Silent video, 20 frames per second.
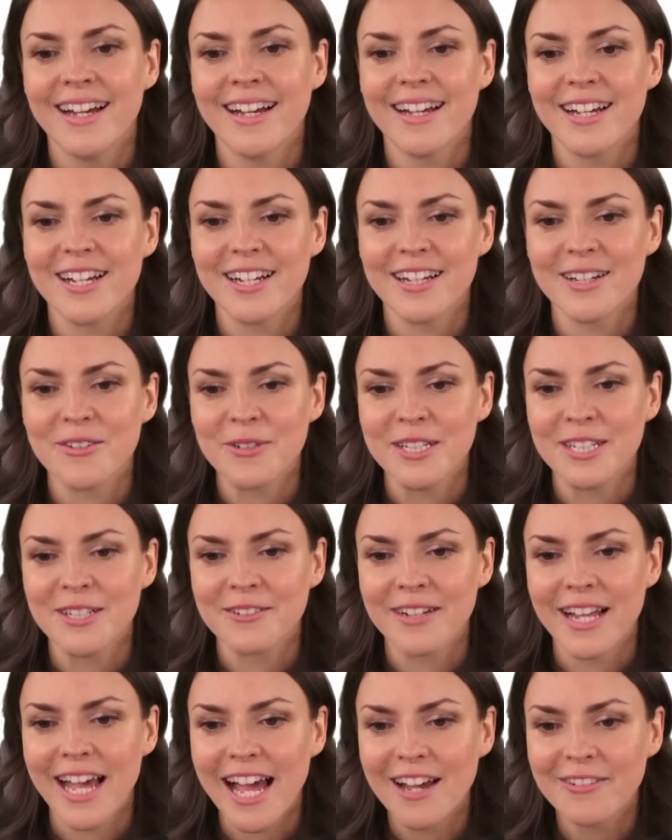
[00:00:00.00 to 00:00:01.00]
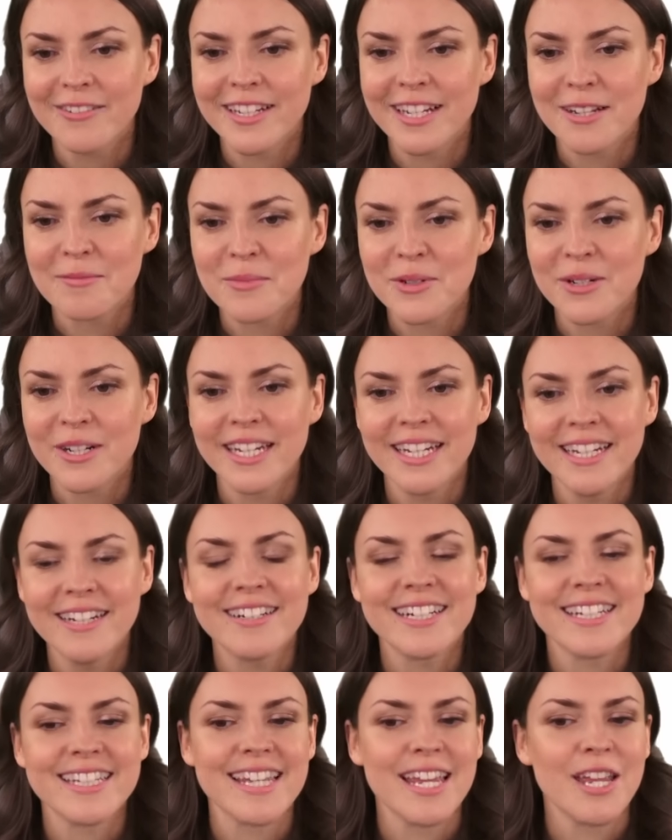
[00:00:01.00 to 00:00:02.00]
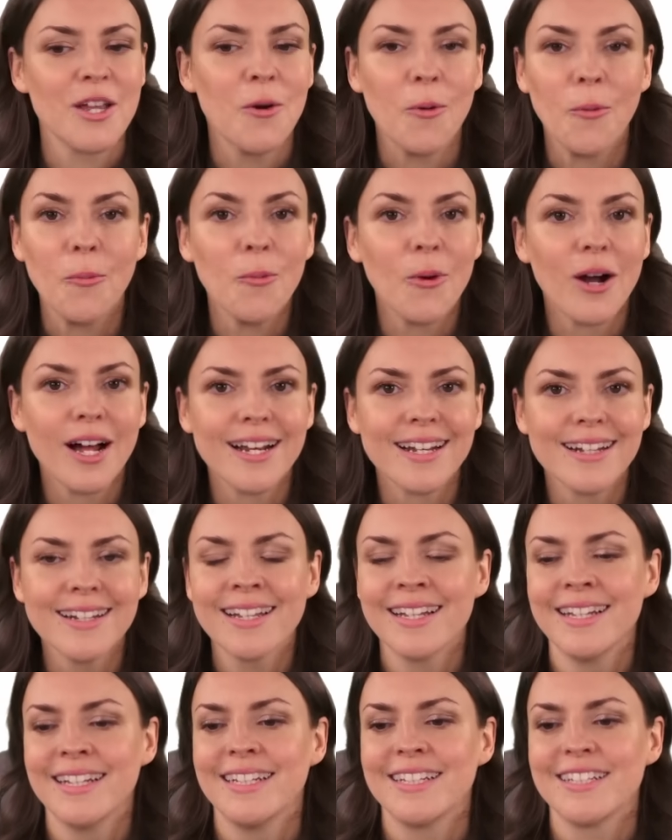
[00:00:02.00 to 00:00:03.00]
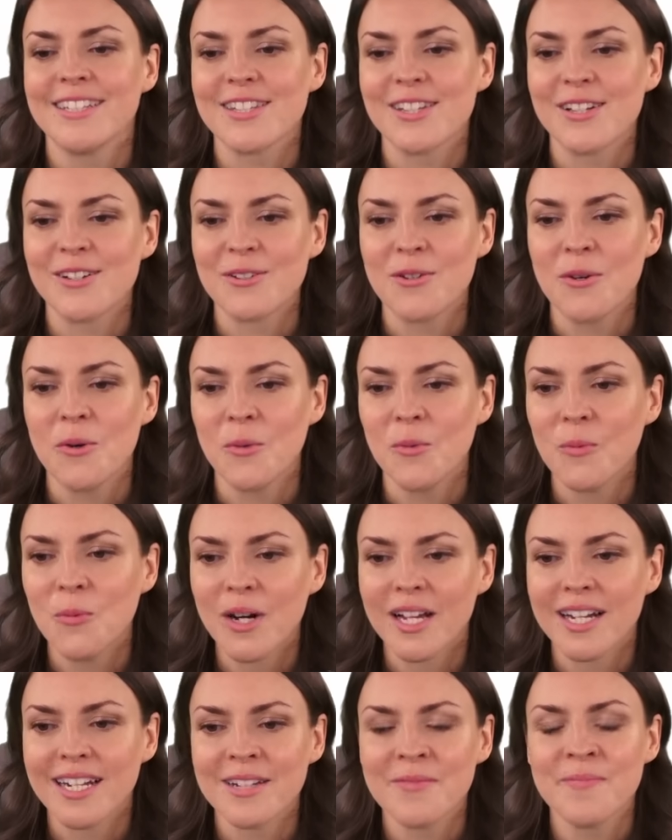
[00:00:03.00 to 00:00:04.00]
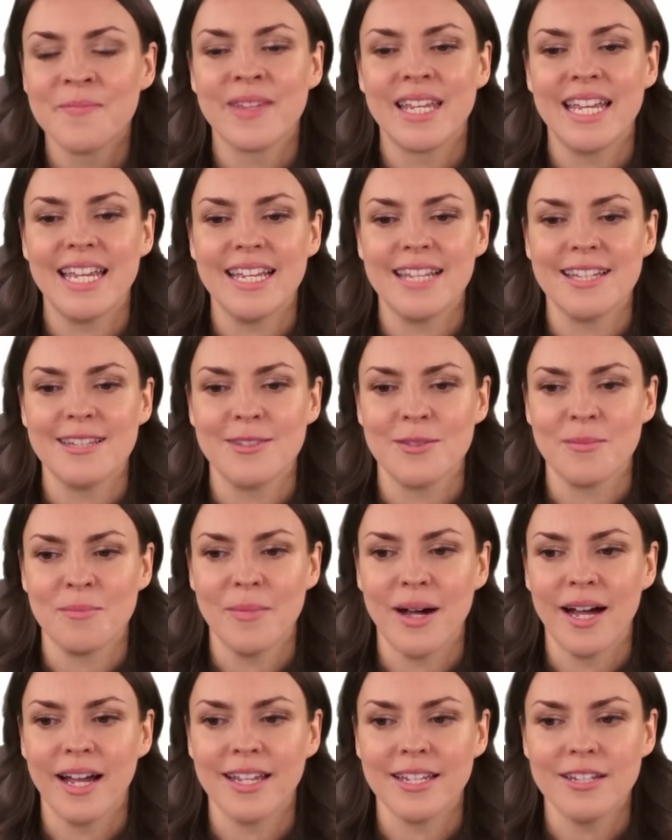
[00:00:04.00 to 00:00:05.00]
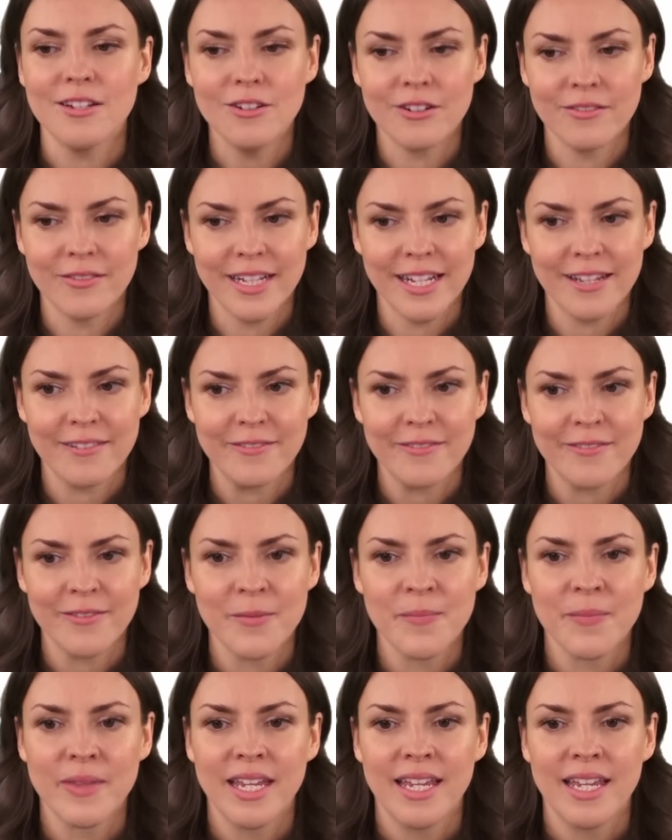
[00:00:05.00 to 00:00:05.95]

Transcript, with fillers: Uh, we don't have a number here, it's a one, so one is my derivative.